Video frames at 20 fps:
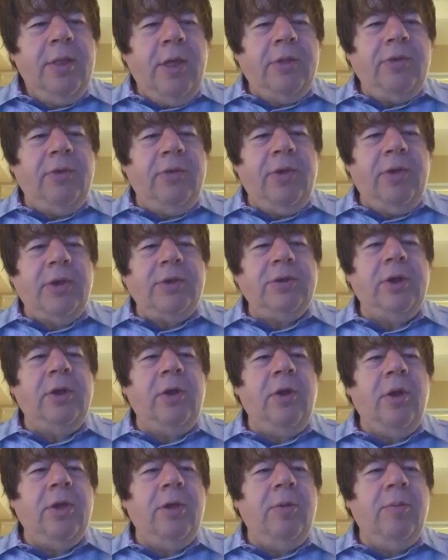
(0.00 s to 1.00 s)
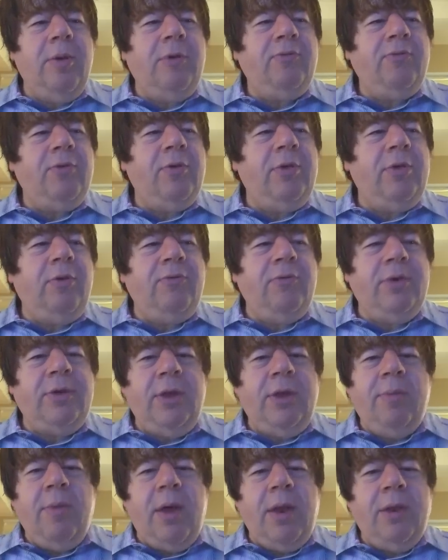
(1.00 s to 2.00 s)
that's essentially an argument for silver
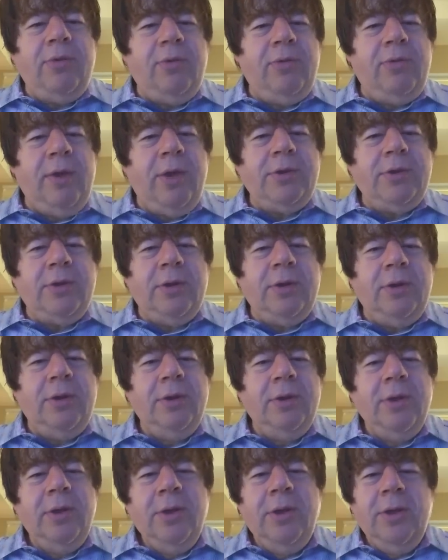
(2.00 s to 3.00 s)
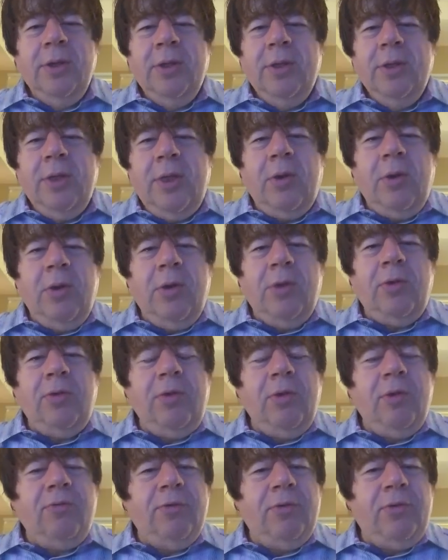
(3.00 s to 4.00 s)
demonetization, that all the
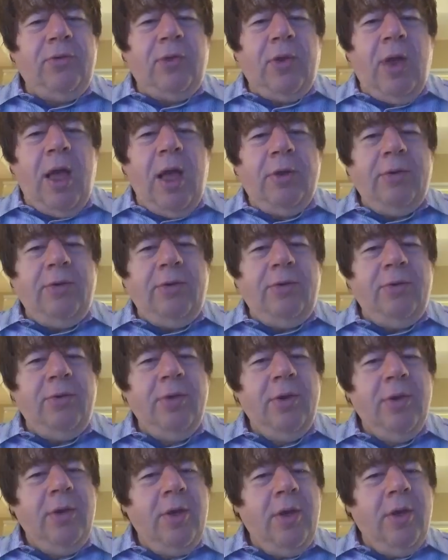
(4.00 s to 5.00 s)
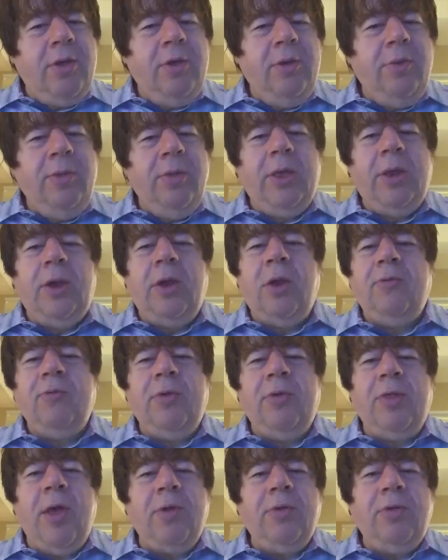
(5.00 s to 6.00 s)
silver stocks accumulated
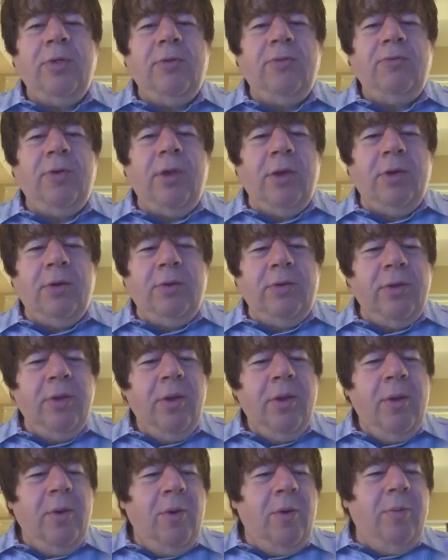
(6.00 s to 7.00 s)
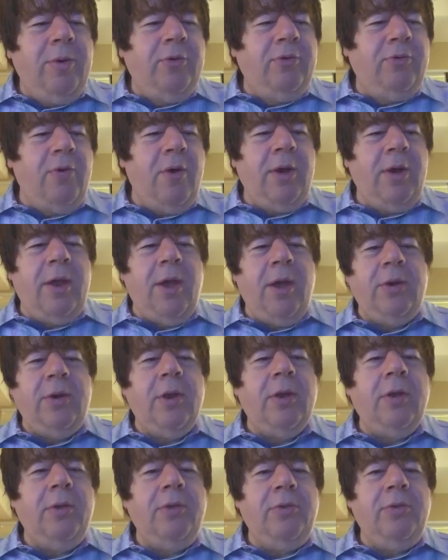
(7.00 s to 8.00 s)
over thousands of years will be drawn out
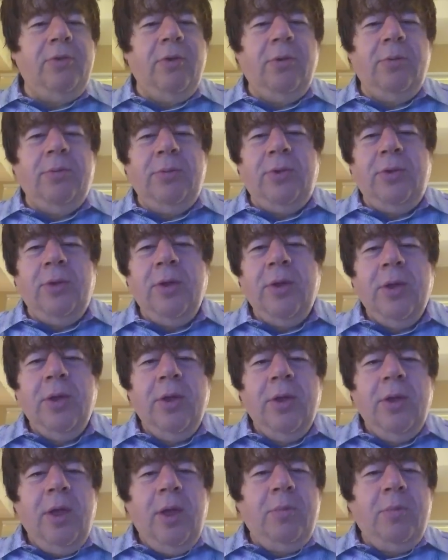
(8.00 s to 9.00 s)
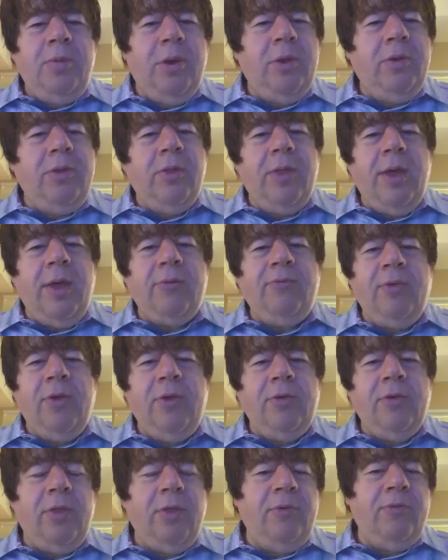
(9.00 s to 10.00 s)
and consumed and put into
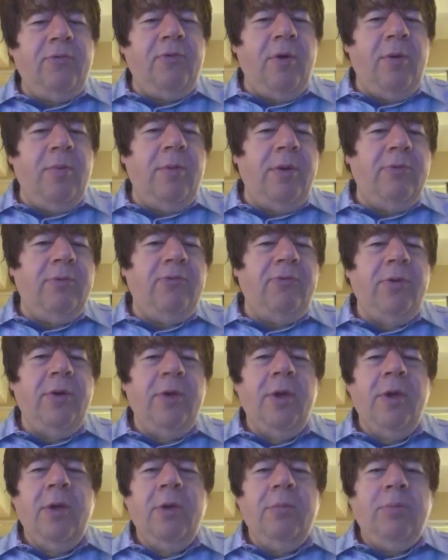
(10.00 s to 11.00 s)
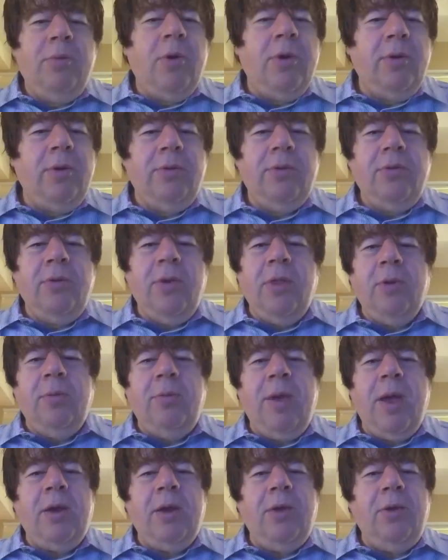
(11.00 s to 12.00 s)
landfills in the form of broken
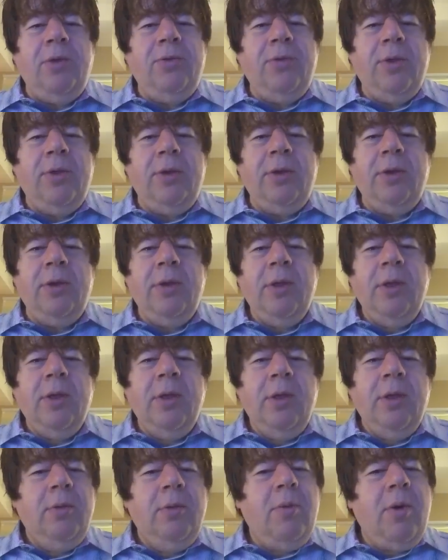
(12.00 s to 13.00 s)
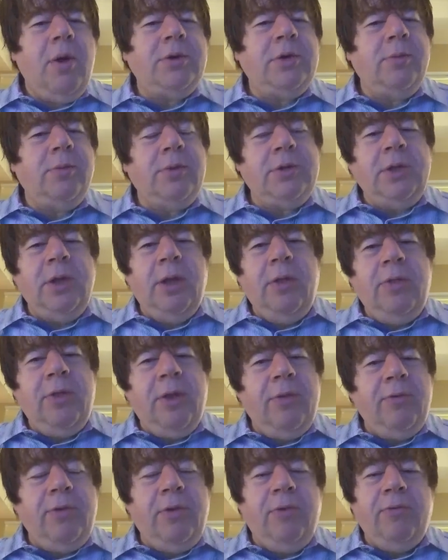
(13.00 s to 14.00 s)
solar panels and washing machines
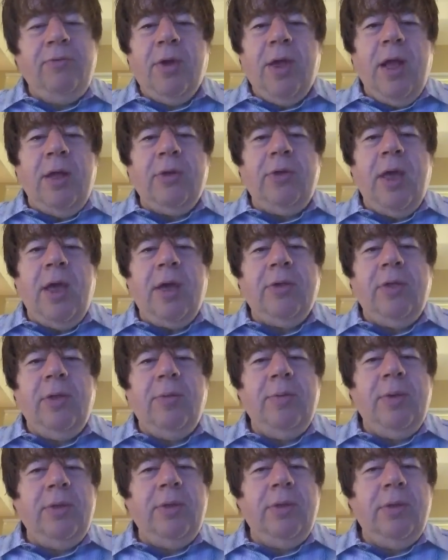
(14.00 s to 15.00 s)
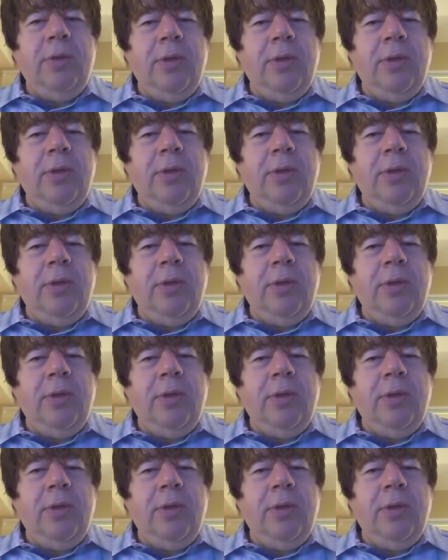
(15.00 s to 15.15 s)
that have silver contacts them